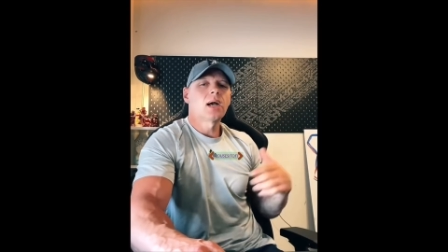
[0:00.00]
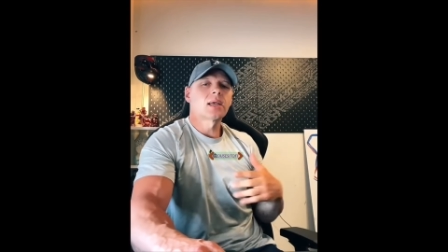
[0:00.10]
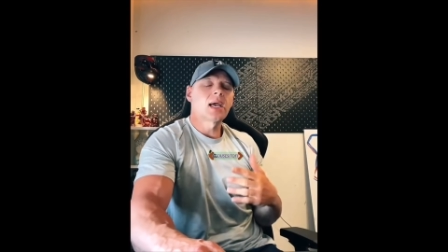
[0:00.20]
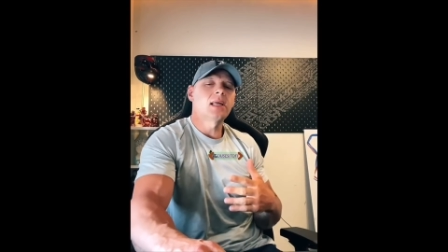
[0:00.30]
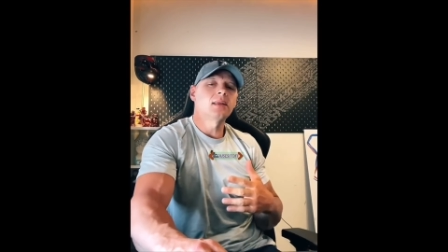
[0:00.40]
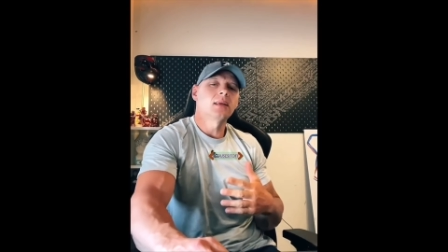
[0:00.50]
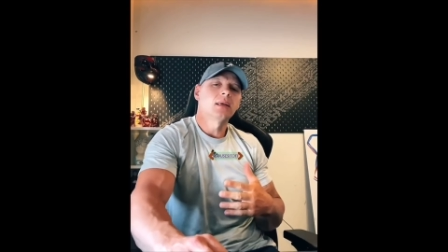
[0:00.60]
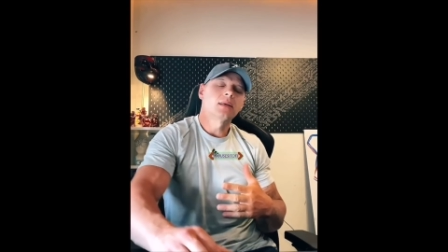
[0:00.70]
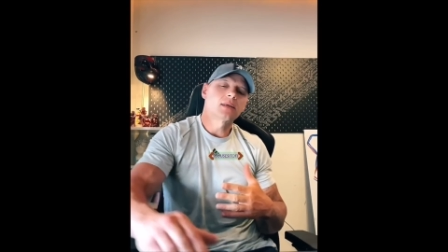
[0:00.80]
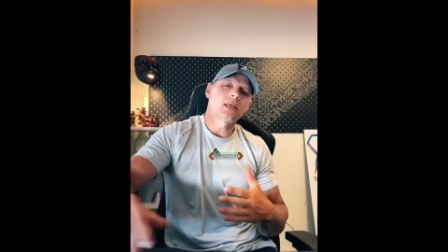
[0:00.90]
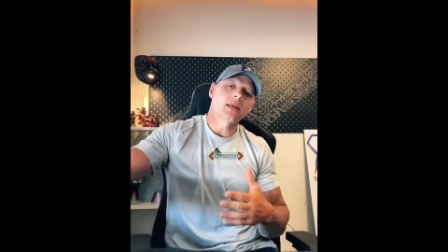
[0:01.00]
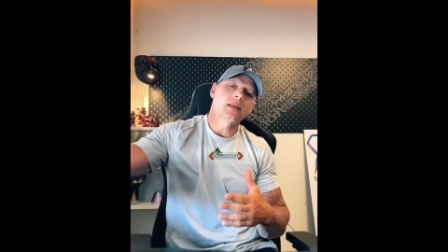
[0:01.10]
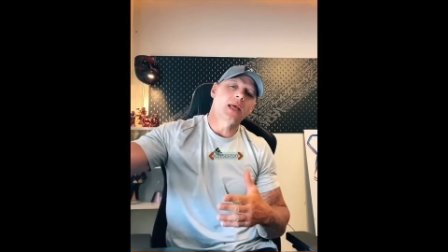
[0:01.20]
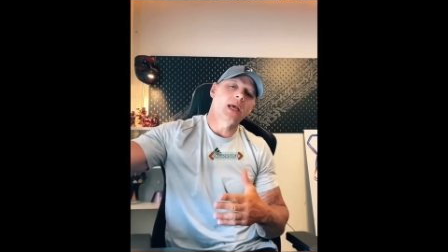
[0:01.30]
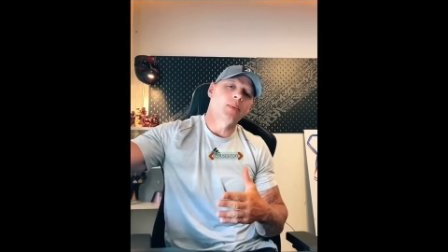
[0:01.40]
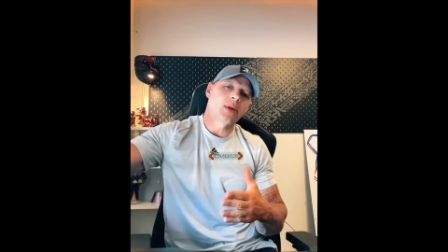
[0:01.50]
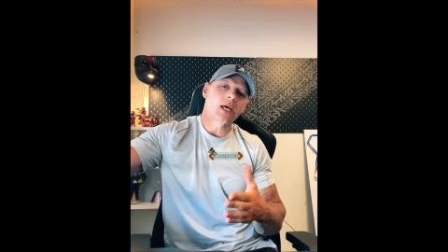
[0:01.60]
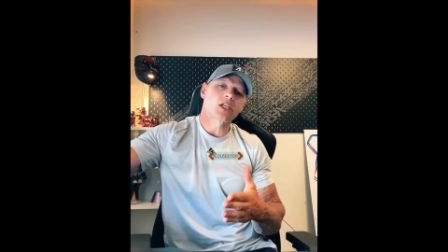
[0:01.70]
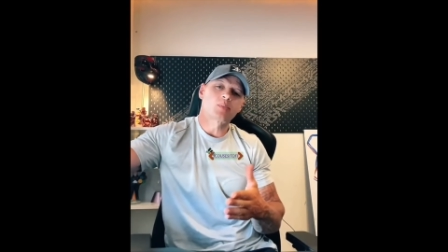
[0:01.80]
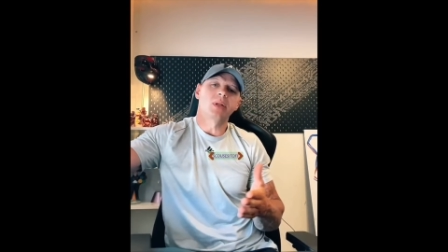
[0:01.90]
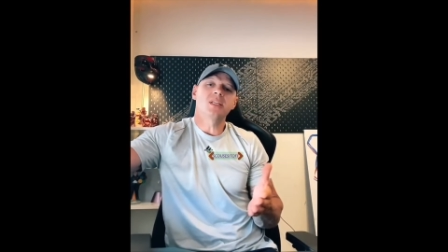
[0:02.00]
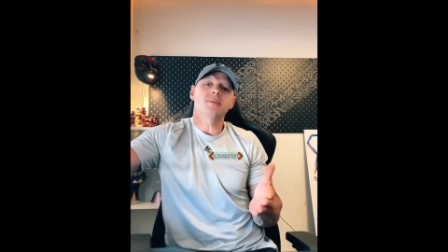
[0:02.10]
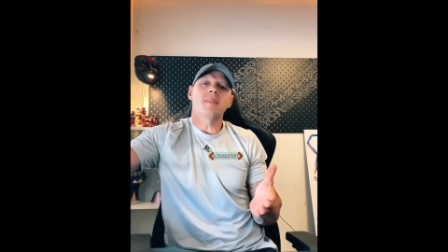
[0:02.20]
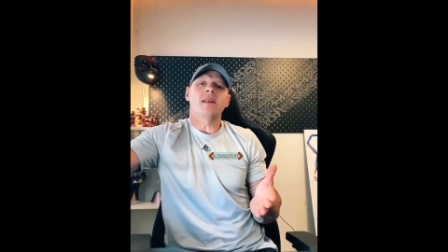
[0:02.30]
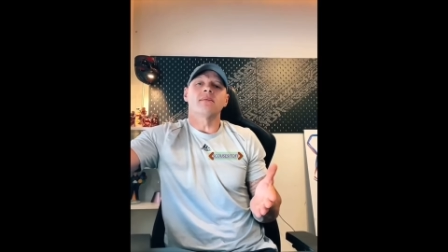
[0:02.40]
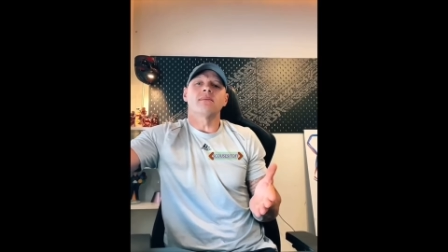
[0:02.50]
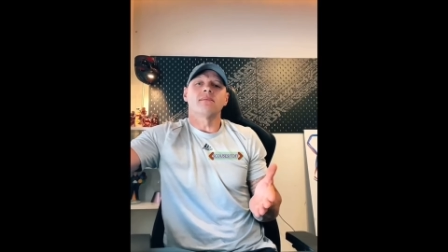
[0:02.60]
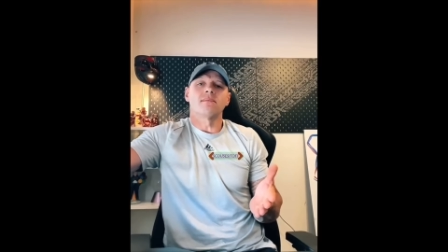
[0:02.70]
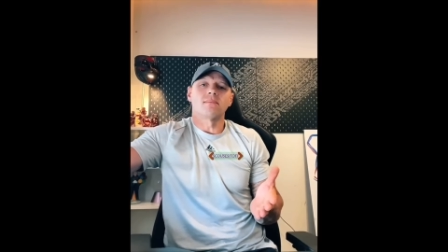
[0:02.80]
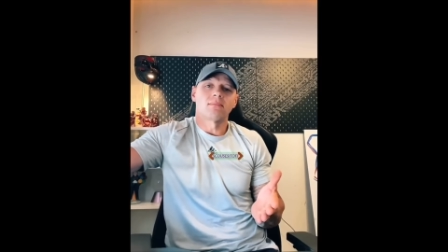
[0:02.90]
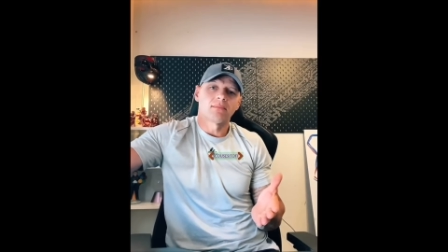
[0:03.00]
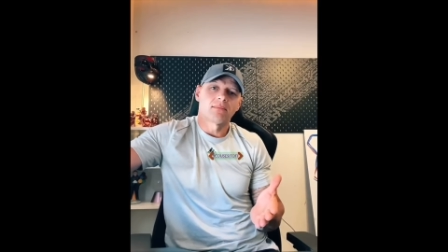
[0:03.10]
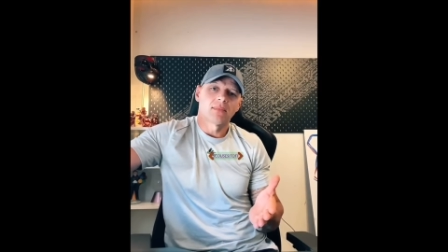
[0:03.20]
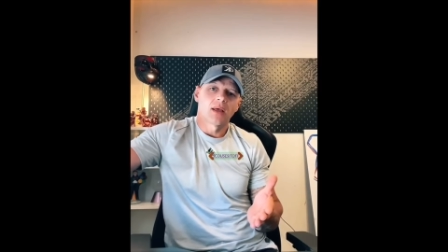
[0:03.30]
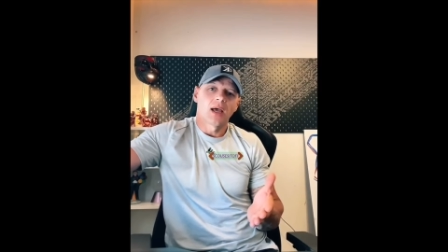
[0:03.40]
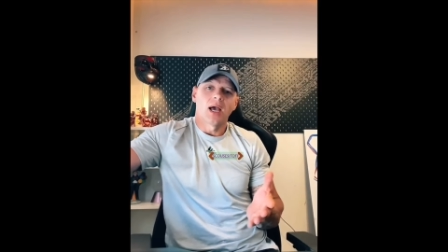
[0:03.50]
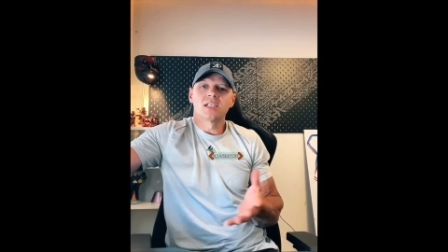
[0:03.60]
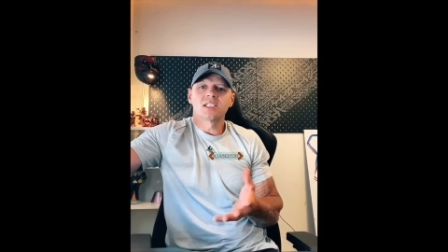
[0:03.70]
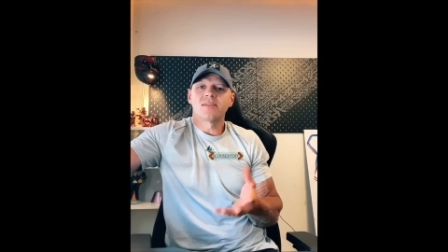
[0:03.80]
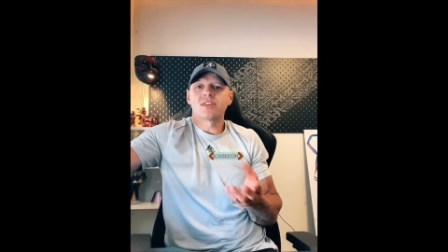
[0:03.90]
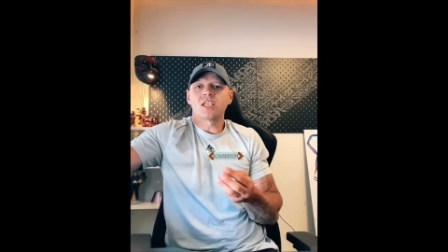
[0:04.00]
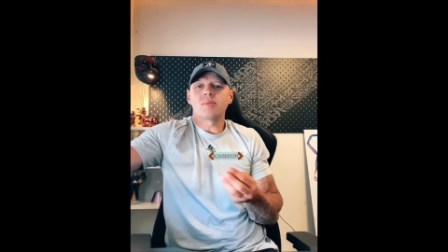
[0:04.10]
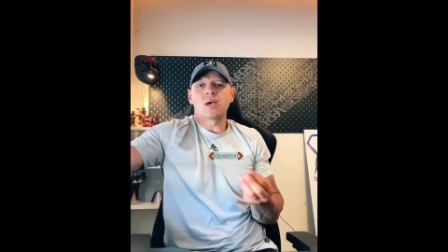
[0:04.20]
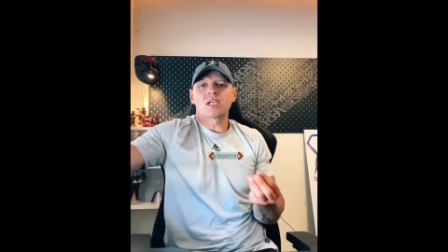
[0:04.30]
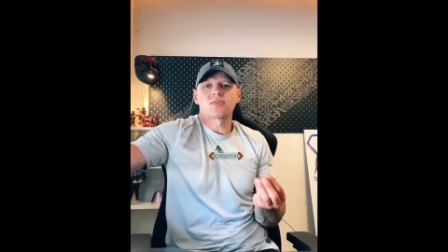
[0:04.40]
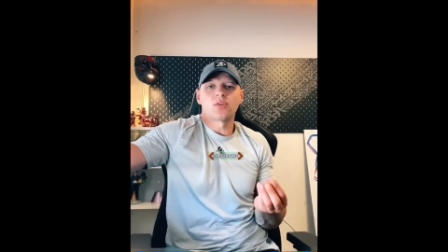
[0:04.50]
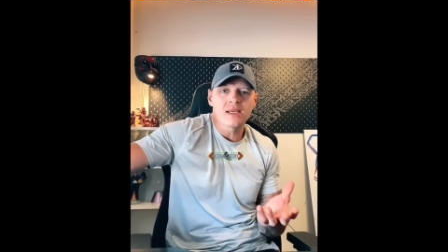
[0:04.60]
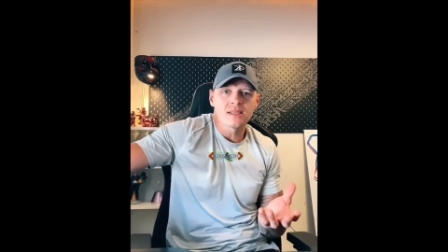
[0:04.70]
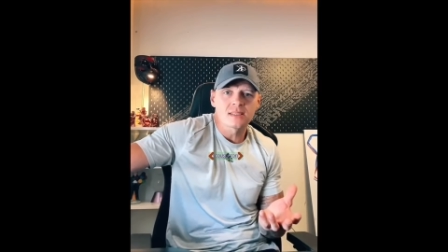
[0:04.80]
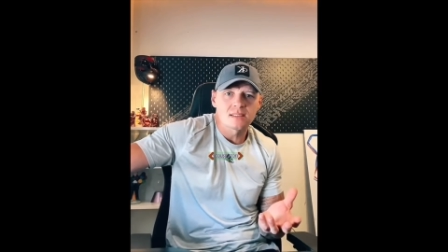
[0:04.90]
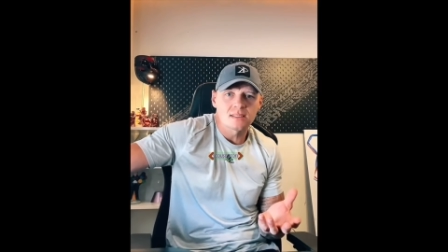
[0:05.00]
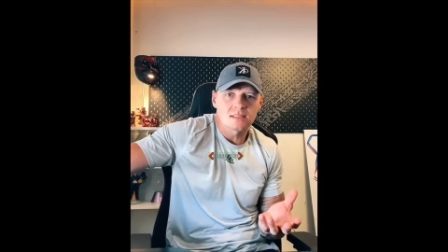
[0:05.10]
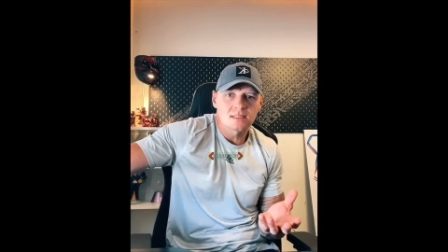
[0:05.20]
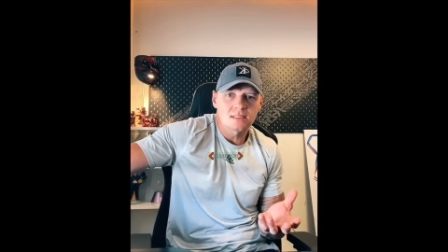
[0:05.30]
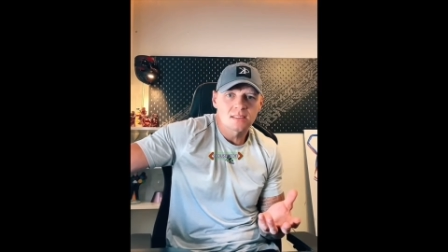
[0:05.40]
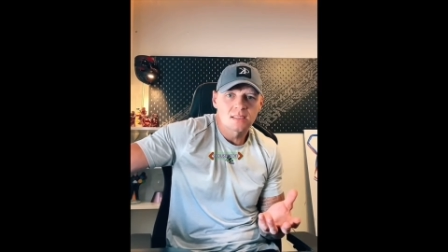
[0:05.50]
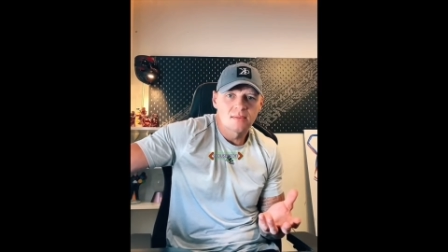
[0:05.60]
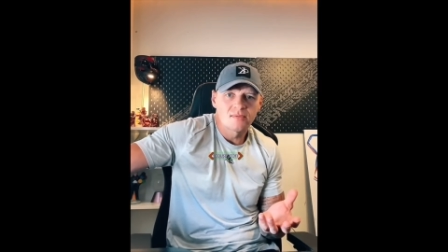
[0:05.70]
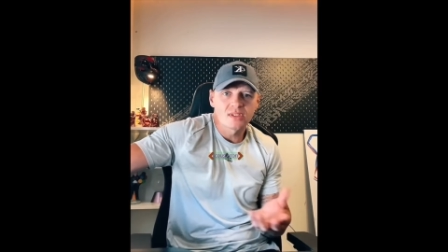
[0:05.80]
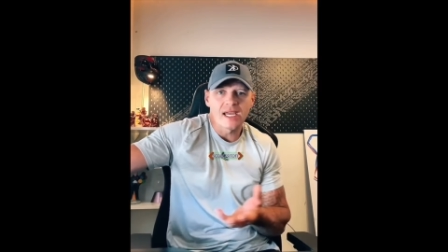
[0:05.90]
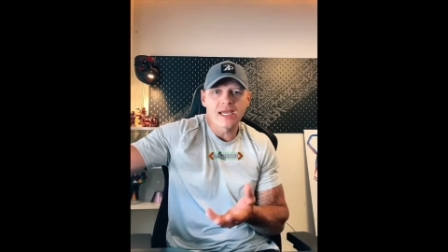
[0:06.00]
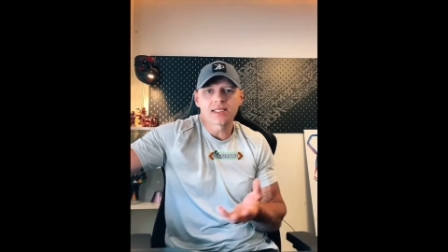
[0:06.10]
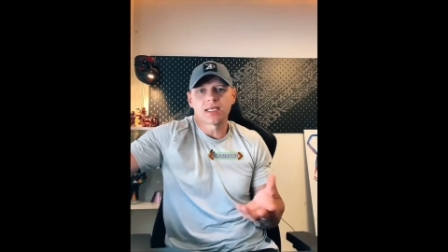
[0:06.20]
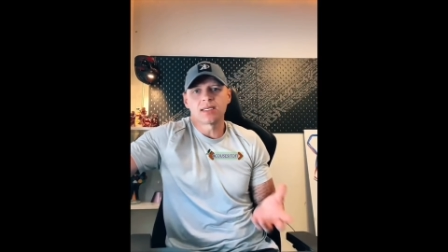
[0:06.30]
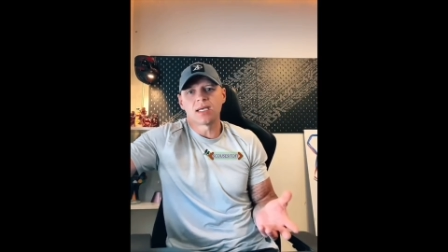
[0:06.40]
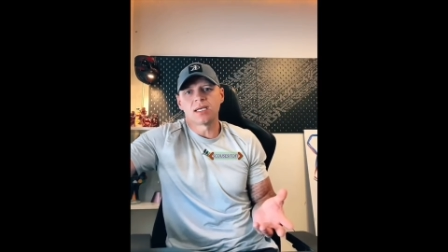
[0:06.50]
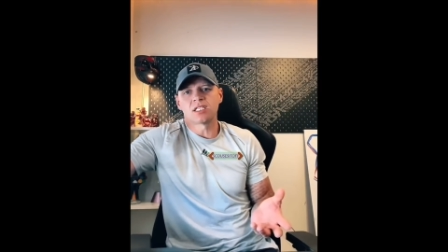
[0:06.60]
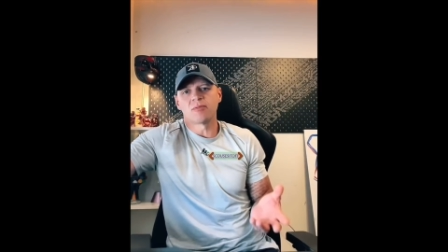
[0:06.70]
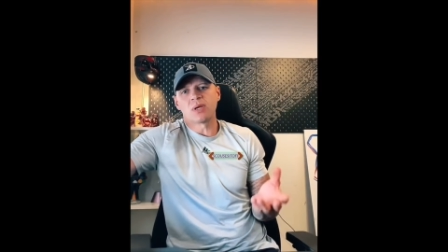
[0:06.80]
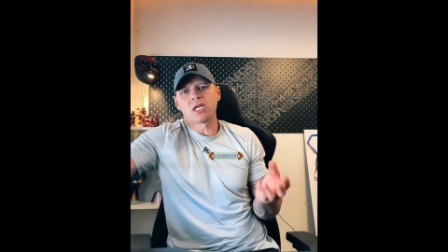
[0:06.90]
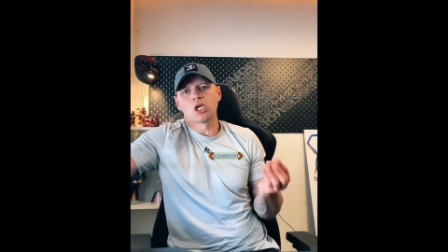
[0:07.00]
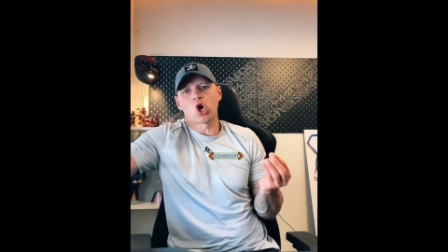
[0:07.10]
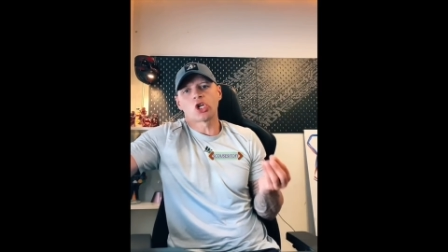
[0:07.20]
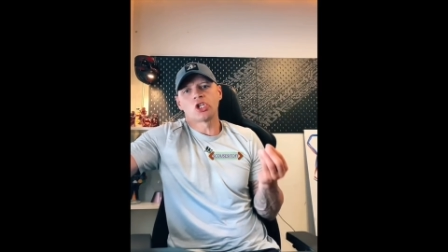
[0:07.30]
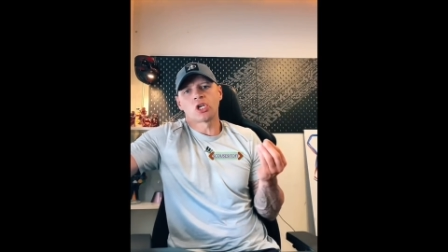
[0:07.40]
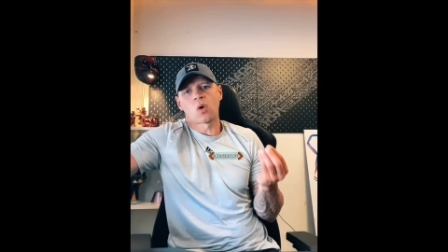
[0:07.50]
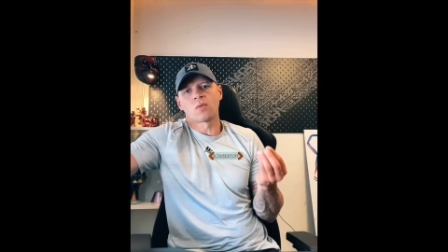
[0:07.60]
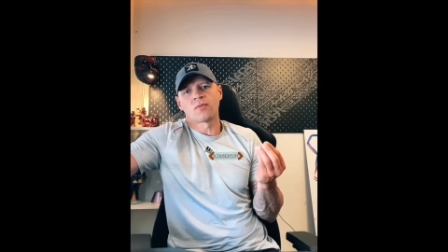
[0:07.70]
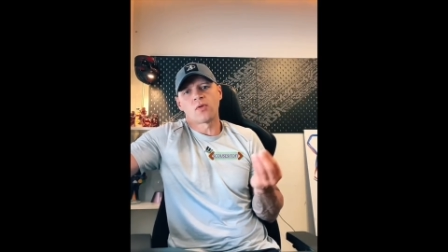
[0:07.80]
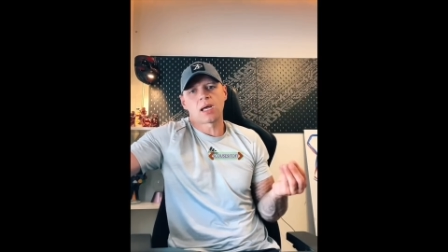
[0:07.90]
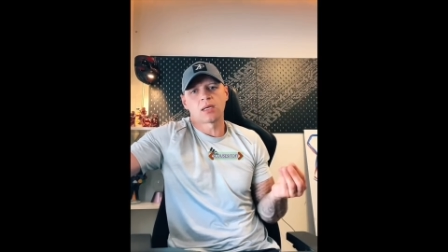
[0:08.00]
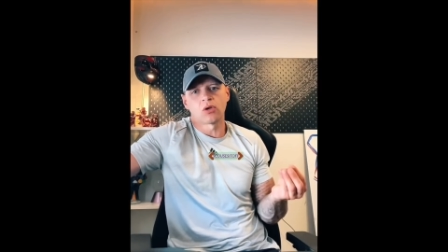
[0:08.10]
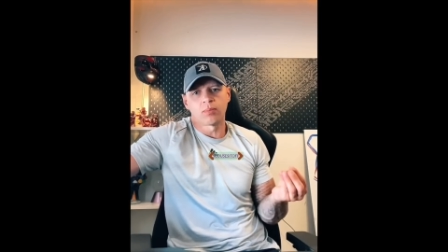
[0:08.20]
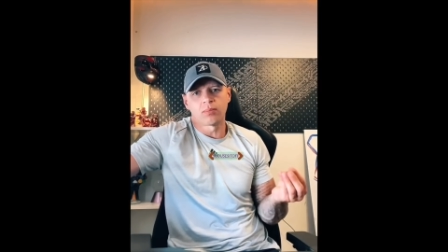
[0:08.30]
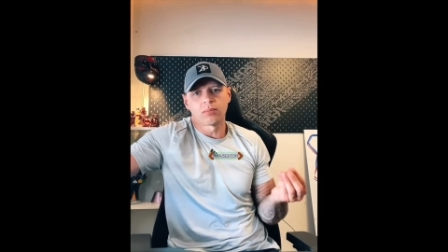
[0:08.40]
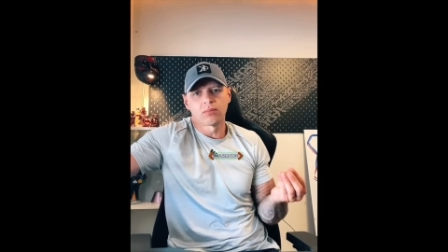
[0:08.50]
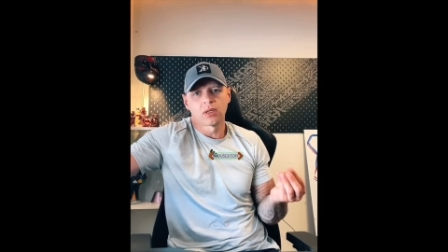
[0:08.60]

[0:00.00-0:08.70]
Again, you're sitting there with ex-policemen as if they're your best mates. For 30 years they've been locking your own kind up